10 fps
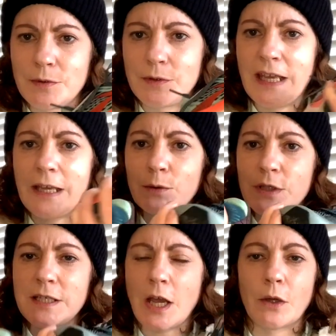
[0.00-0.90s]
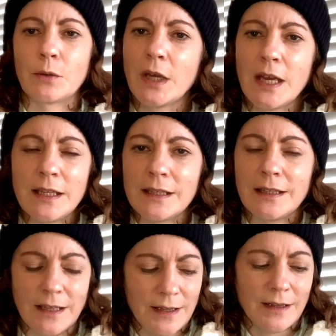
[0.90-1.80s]
heel to toe,
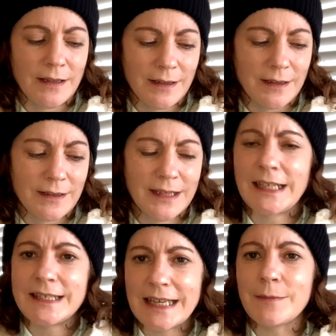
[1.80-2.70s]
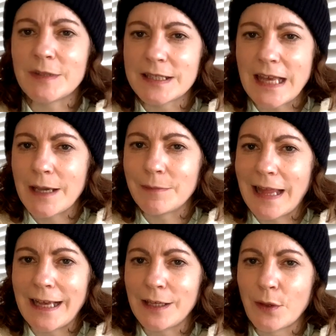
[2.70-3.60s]
they seem the same
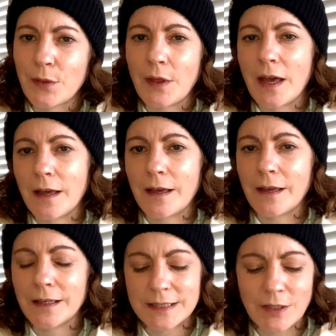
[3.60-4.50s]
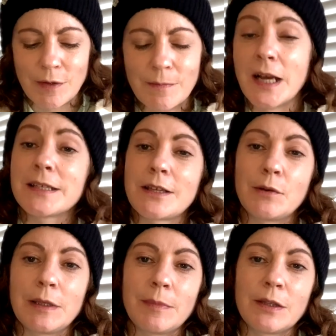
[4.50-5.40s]
length. So it must
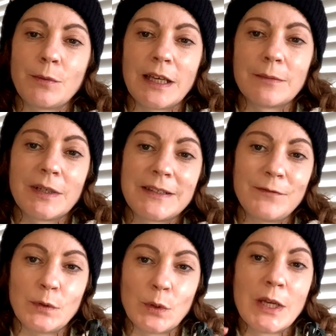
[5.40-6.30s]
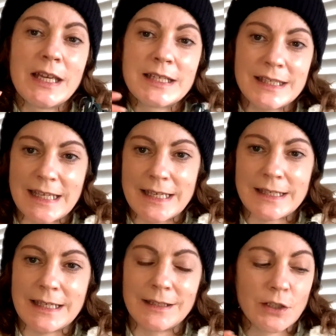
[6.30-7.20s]
only be the way that my foot
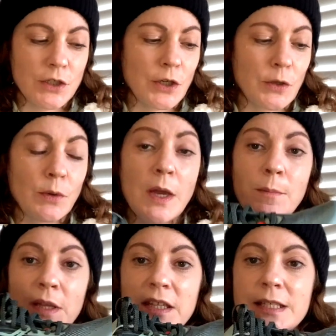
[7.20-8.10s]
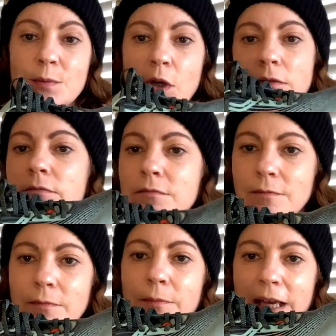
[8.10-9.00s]
sits in the shoe. But this one,
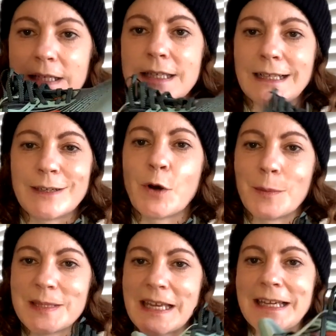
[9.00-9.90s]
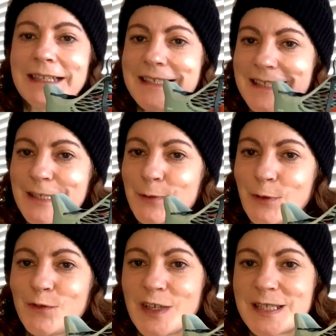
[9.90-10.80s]
basically what I'm saying is this
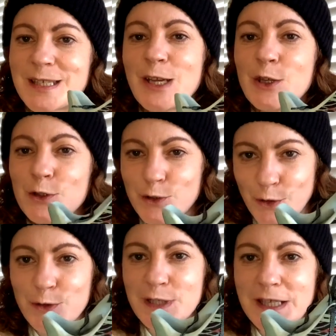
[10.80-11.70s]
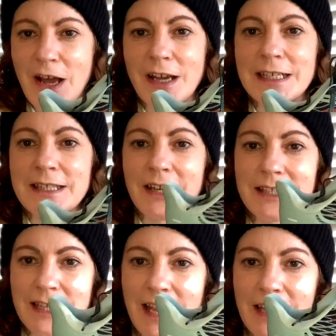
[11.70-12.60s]
one fits true to size,
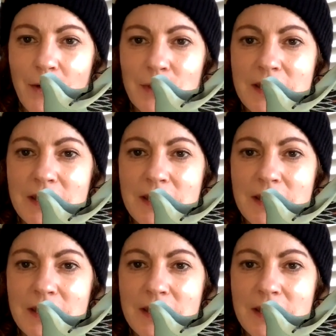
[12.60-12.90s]
I'd say. I was